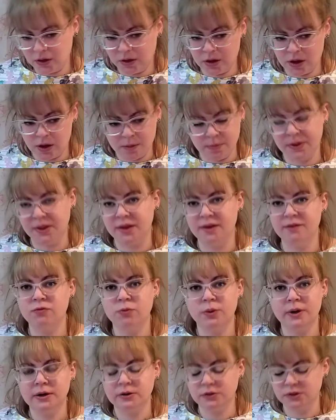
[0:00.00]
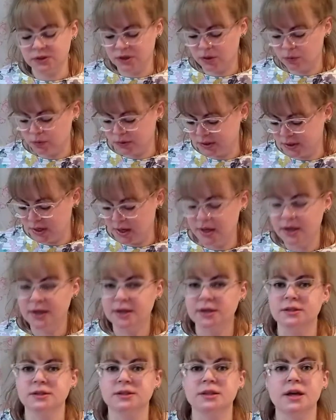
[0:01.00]
I believe what else I was saying
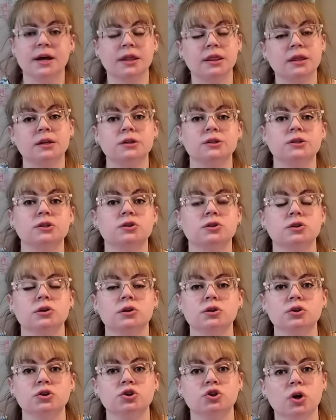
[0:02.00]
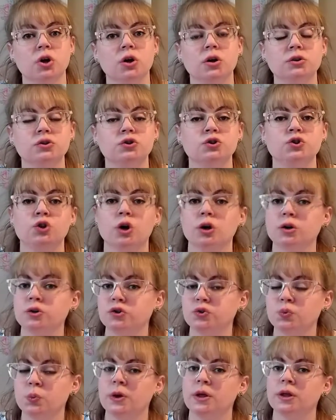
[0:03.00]
is that this shawl
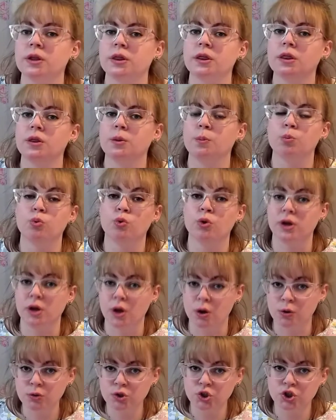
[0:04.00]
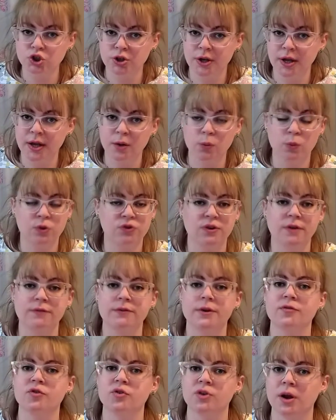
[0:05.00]
starts with brioche knit, which I've
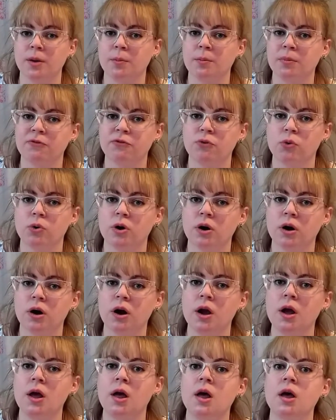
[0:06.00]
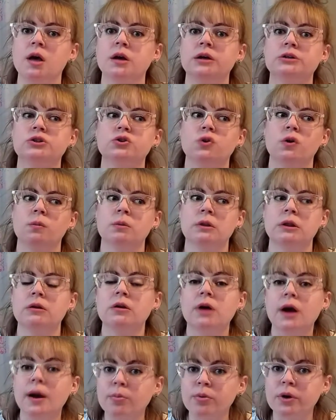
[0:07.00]
never done before. So I'm a
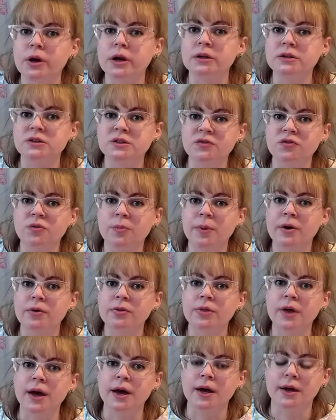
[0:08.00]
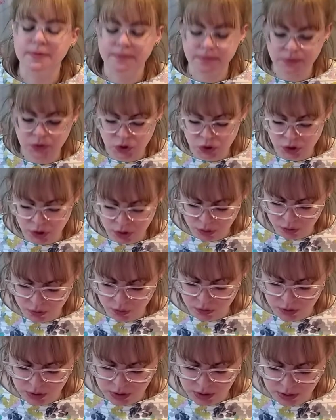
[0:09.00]
little apprehensive about that.
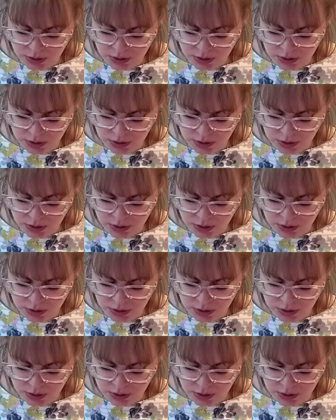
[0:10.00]
So